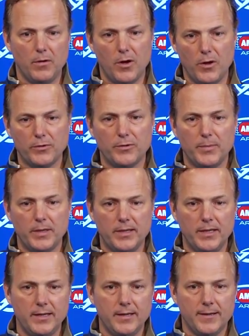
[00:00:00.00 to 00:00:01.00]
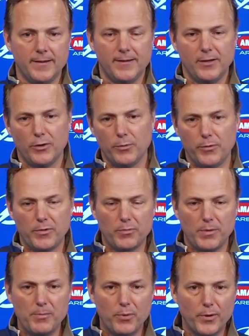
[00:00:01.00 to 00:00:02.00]
Ultimately, we were
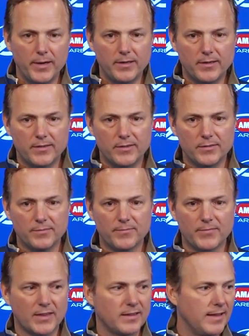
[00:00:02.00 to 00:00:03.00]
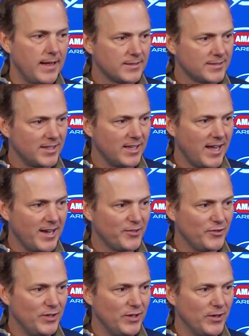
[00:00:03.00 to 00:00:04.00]
3 points less than
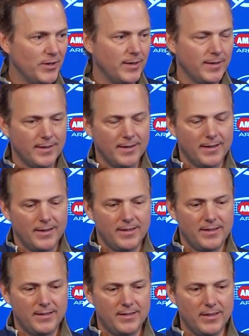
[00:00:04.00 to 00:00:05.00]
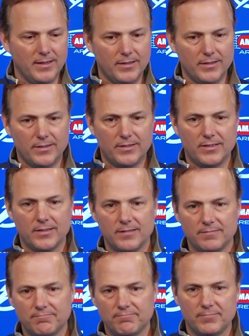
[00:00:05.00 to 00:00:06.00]
last year. Does
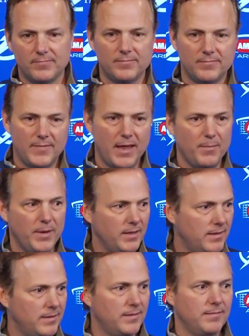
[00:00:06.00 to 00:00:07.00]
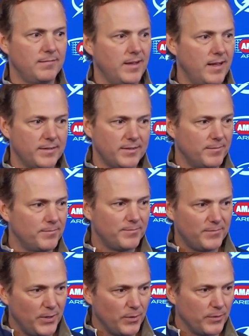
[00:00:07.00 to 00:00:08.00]
that make us
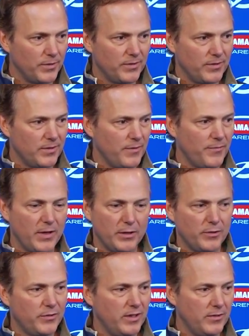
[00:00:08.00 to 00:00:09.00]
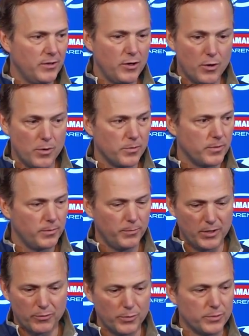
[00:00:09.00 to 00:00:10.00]
a failure season? No.
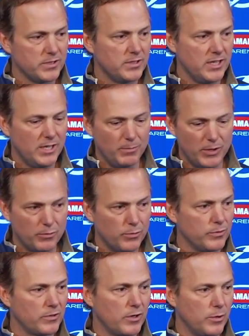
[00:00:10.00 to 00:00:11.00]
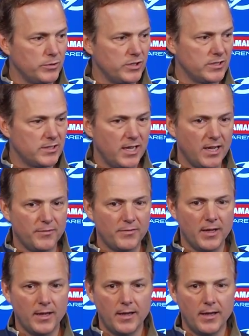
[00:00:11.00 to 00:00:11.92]
We grew as a team. We grew as a coaching staff.